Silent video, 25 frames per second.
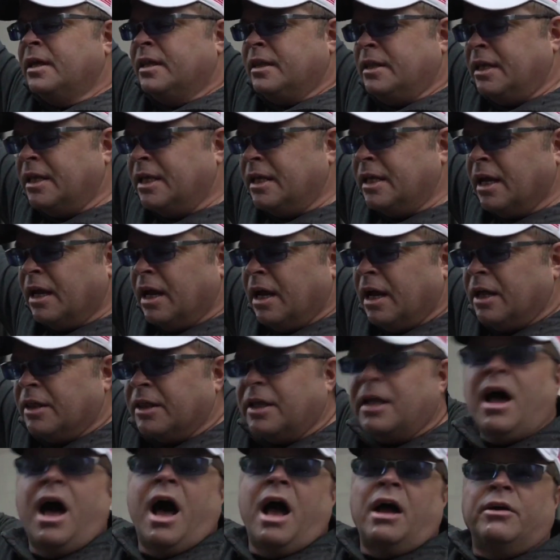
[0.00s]
the
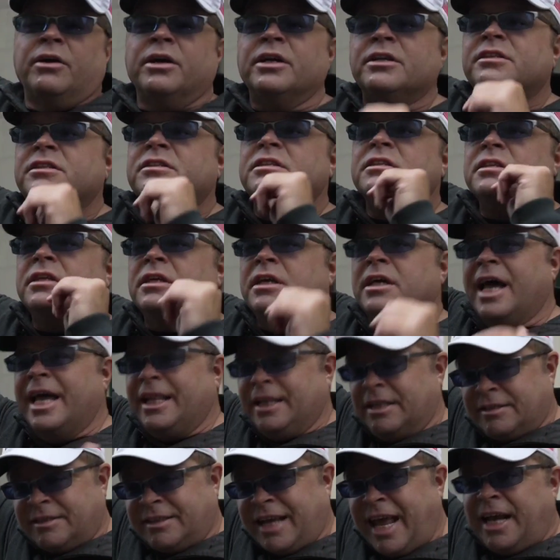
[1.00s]
Congress
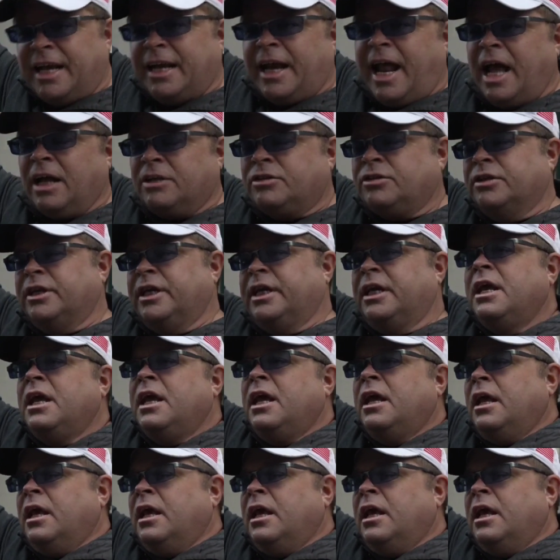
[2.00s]
and the Senate actually